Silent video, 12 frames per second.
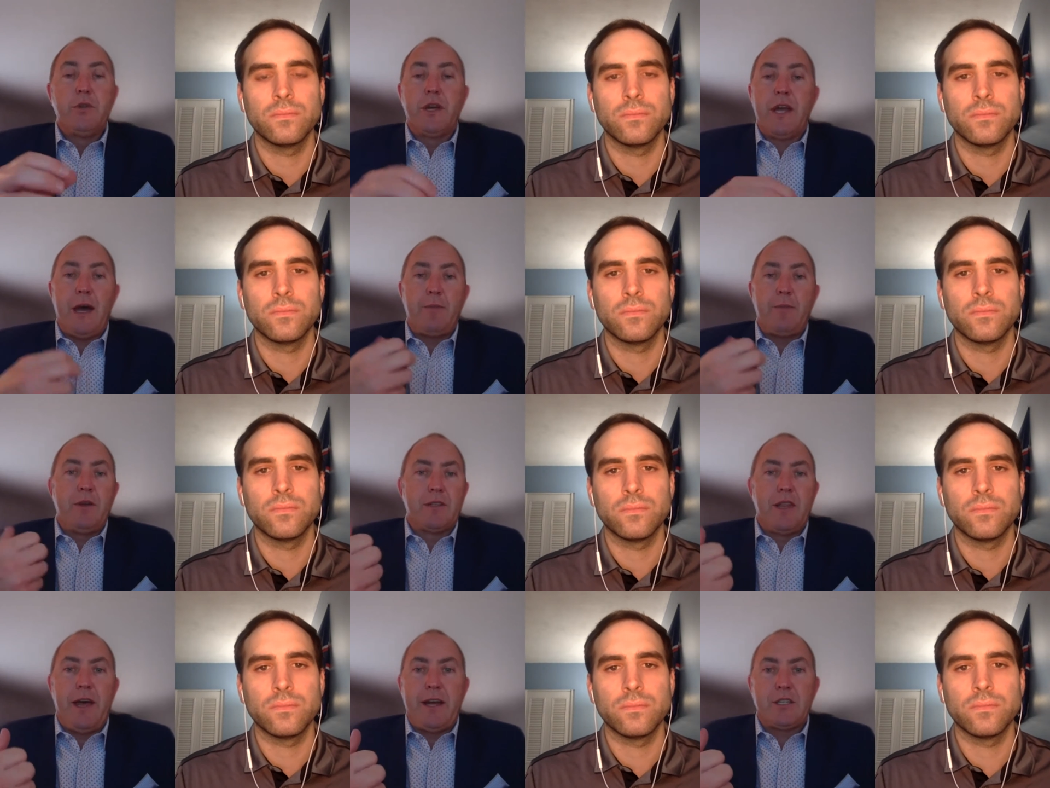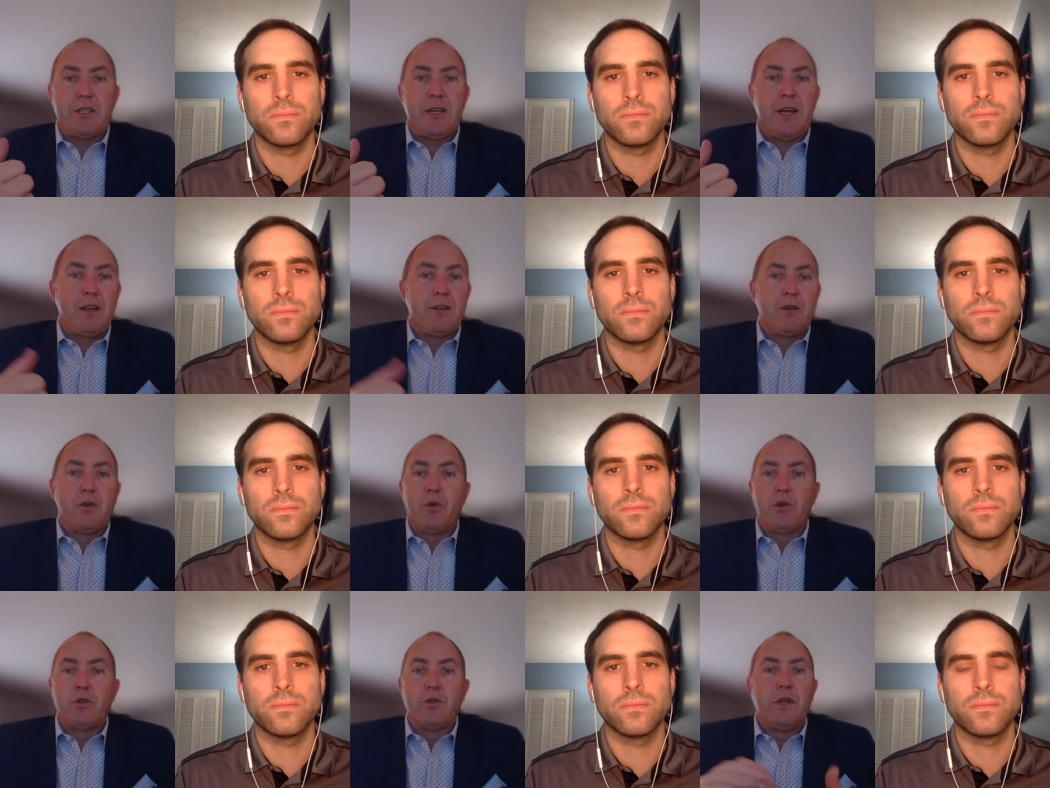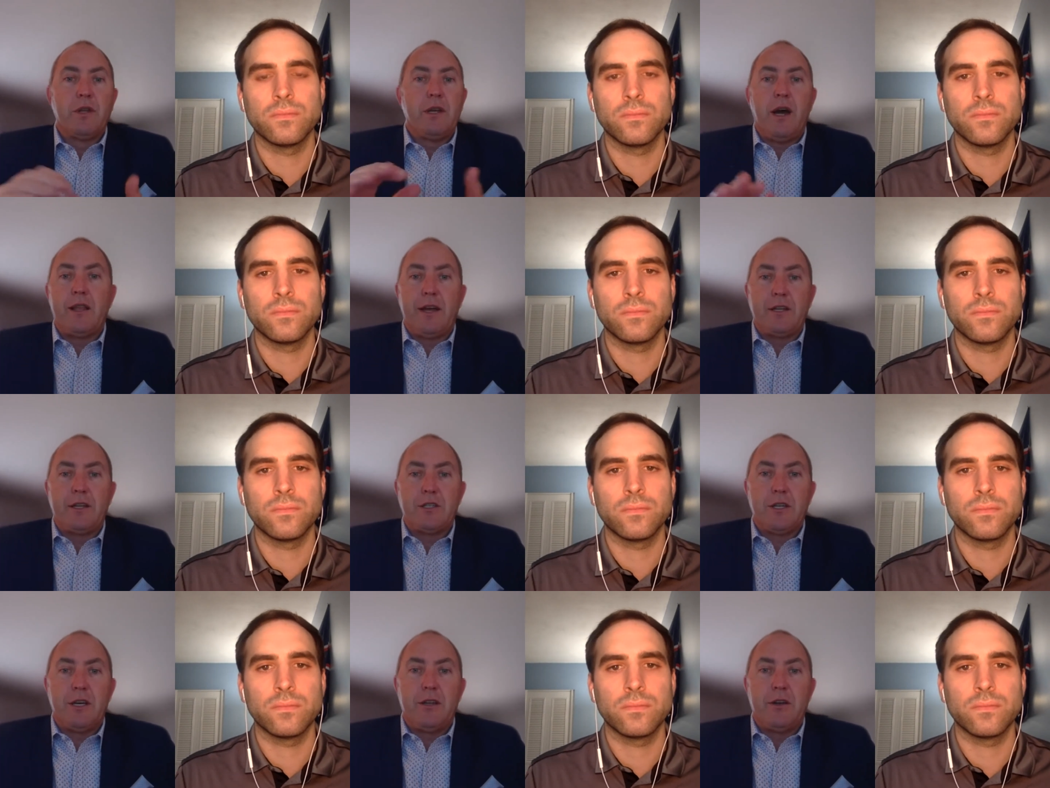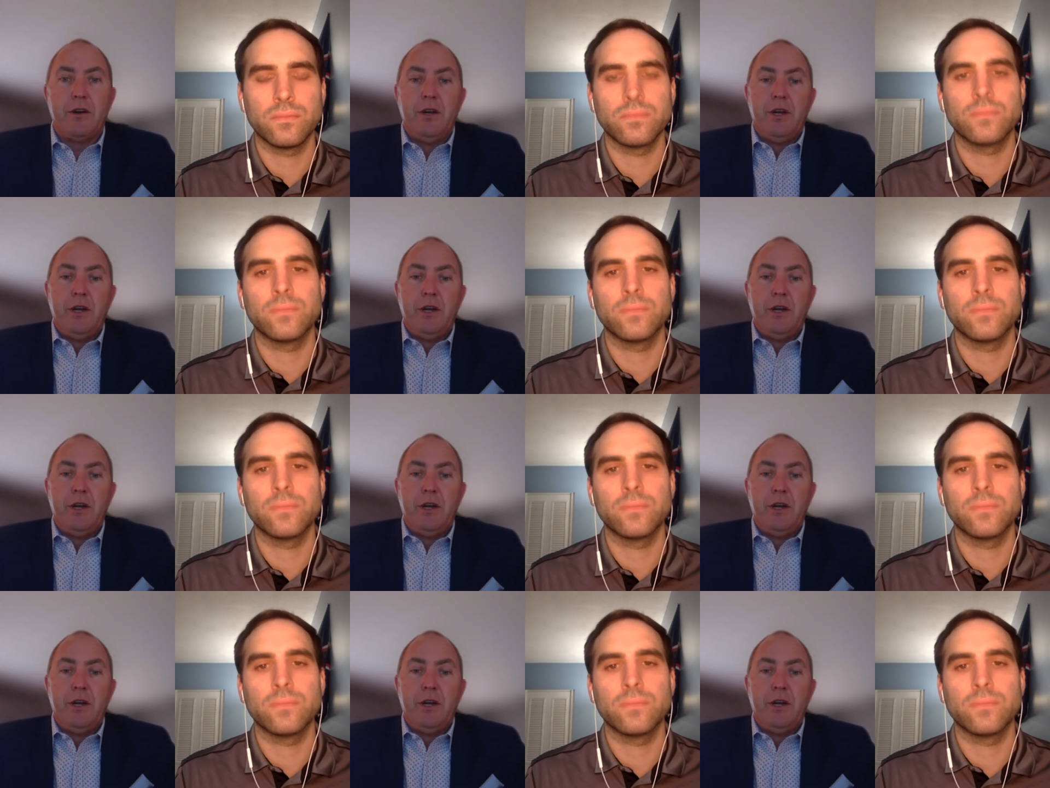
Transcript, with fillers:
Speaker 1: do the cabinets latch together or do they not latch together?